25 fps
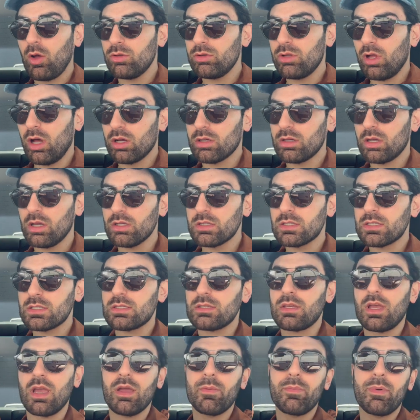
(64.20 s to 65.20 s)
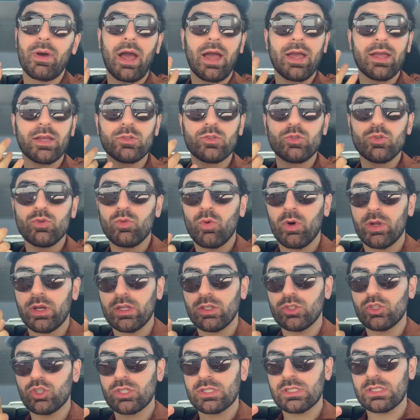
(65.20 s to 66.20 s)
long I'll stay, but I do want
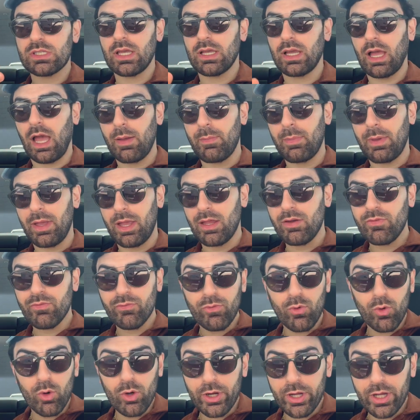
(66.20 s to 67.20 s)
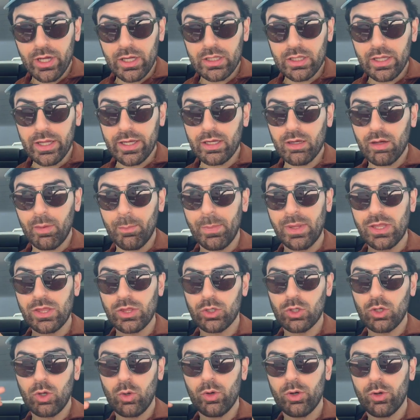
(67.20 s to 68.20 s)
to just like, I paid for it like a month
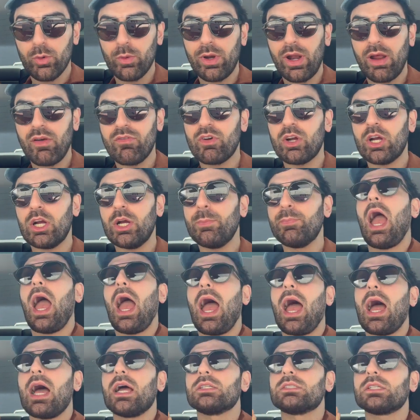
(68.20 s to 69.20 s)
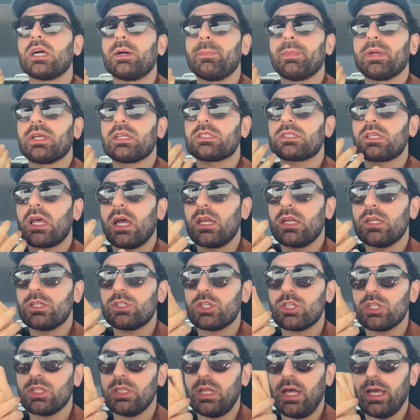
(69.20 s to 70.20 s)
ago or whatever. And I'm excited
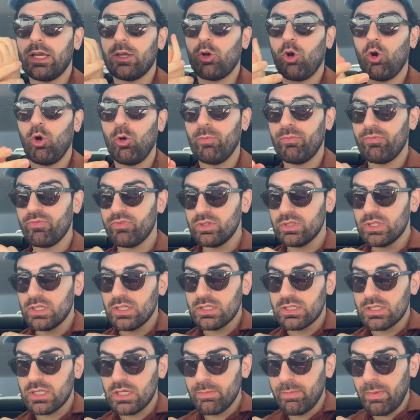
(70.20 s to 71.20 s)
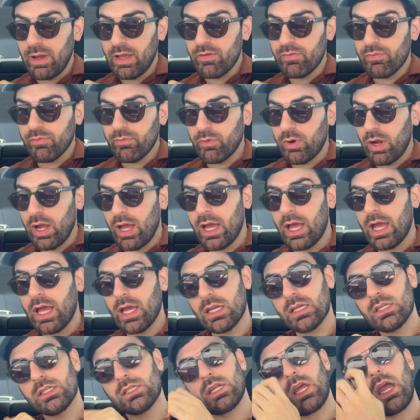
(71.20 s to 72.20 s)
to like, hopefully see my
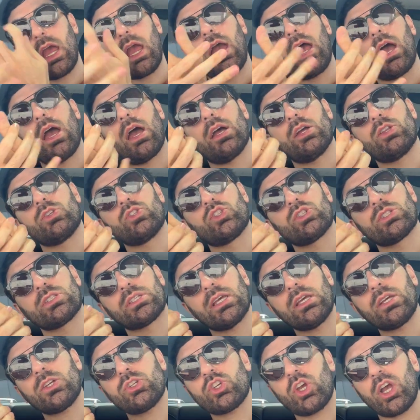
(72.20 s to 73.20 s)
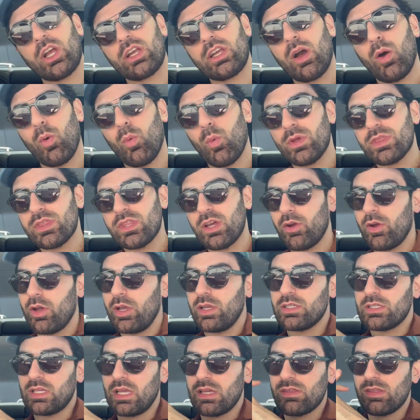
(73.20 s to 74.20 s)
friend and just like check out what there
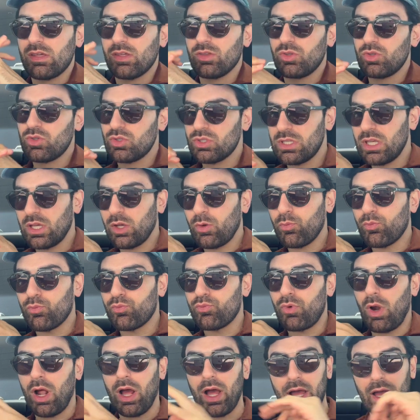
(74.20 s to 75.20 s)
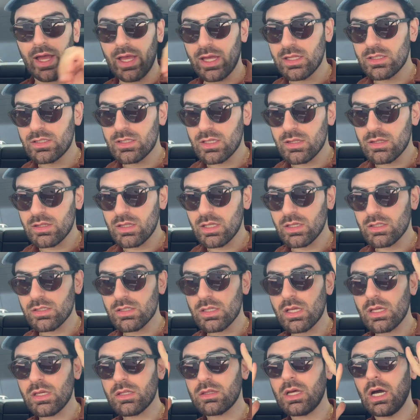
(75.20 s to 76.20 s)
is. I think there's like rides and things
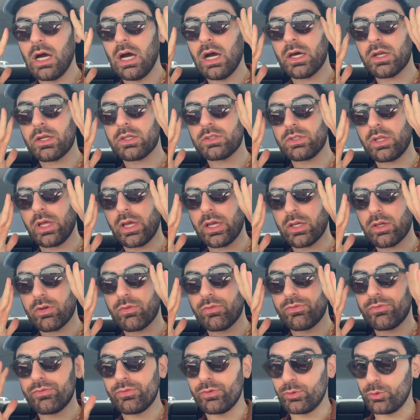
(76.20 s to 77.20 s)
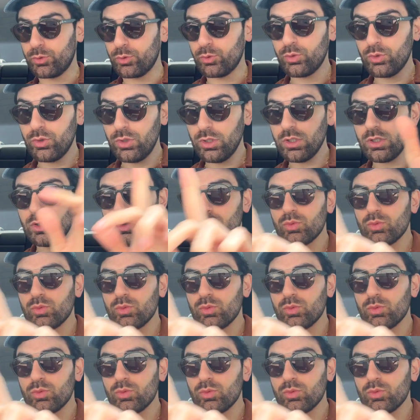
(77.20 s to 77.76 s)
like that and like food.